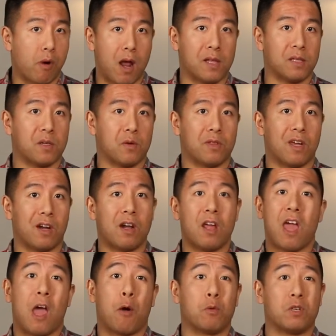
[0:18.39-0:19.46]
brands out there,
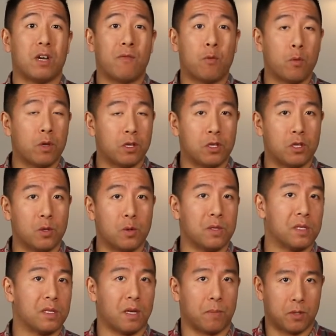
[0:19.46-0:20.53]
and whichever one you choose
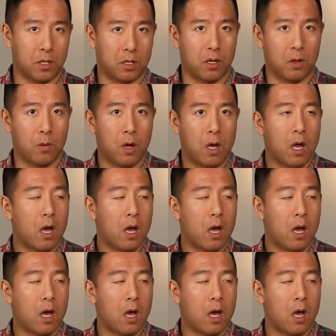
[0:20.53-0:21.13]
is up to you.